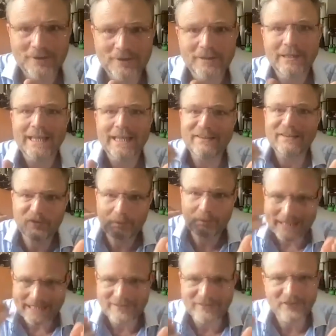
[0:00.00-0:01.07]
It
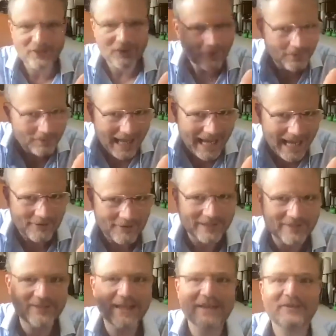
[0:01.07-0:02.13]
speaks to our
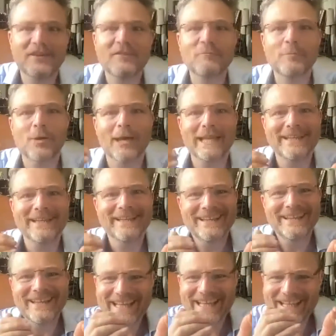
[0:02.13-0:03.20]
instinctive brain.
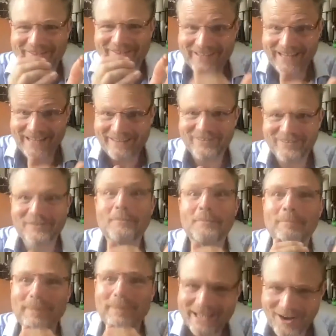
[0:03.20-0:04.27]
It says,
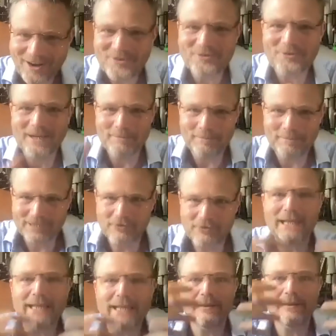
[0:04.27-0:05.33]
be hungry, be
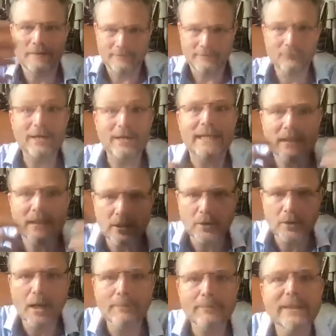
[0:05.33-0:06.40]
greed, greedy, you know,
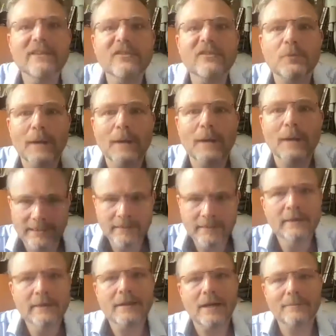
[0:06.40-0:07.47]
come this way
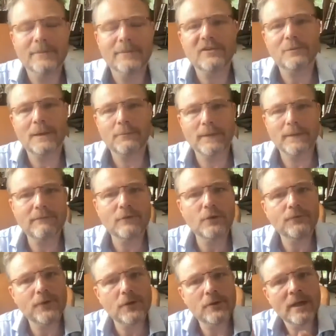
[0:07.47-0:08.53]
come this way, we're giving you
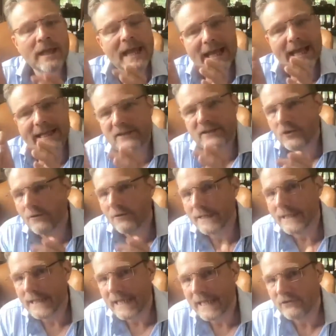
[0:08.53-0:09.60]
food. And then during the
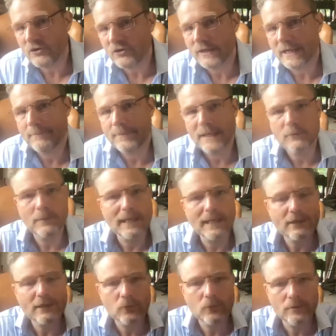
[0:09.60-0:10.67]
election campaign, we had
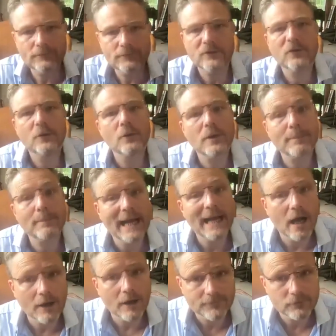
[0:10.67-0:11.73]
all of the talk about
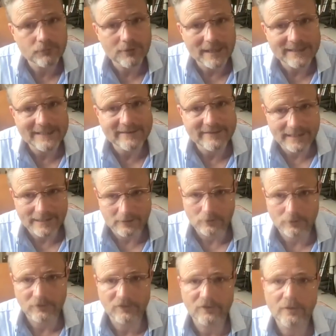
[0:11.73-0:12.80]
oven ready deals.